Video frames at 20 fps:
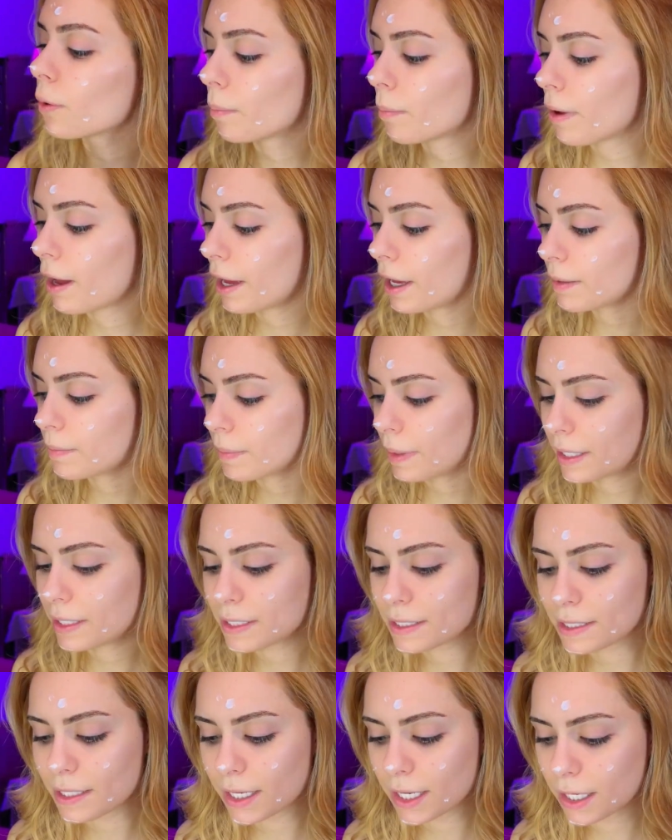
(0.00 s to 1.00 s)
my
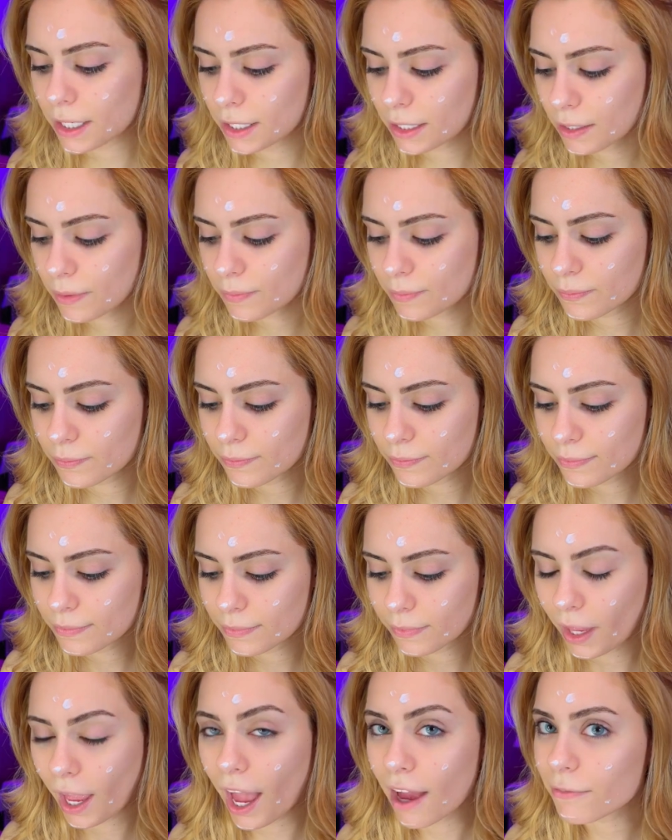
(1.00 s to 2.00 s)
basic
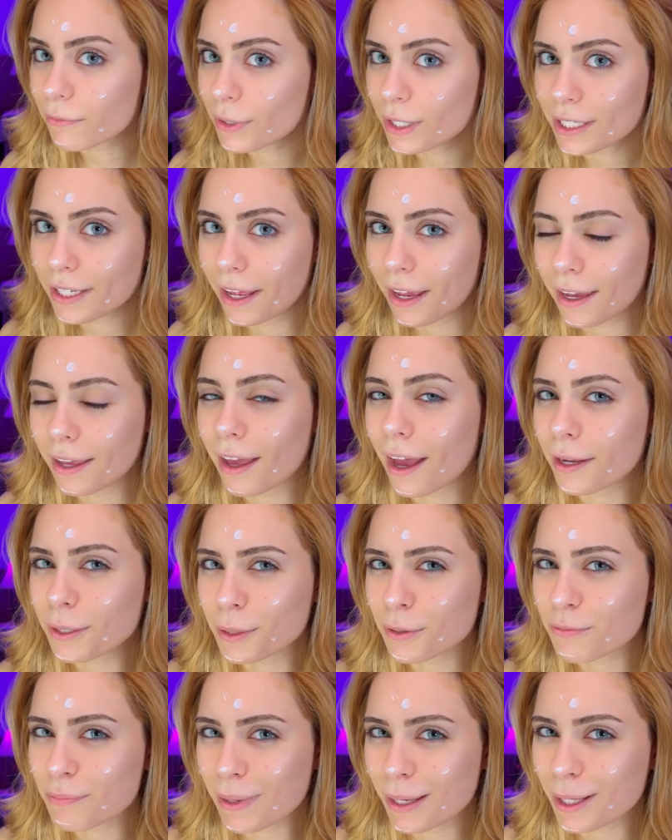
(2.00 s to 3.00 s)
everyday kind
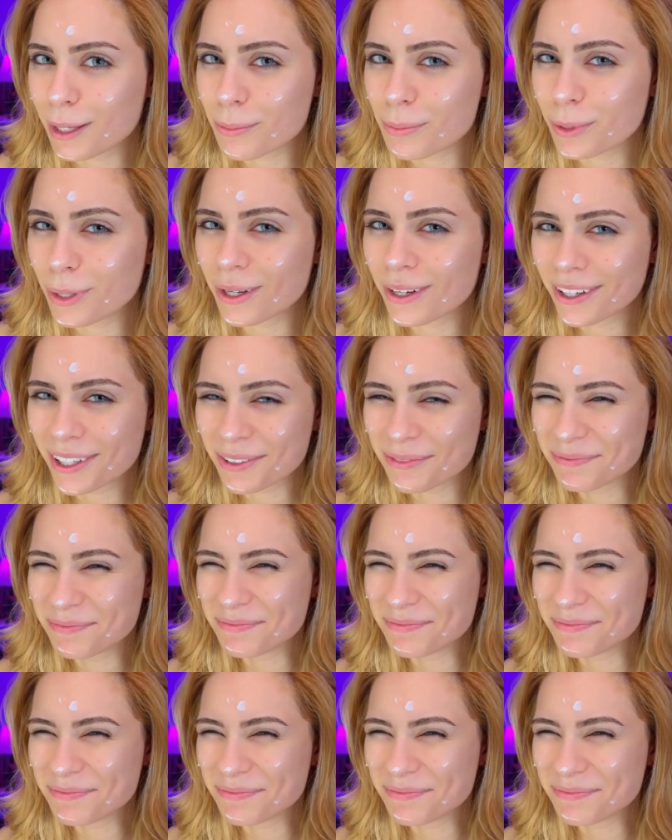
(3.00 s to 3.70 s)
of makeup look.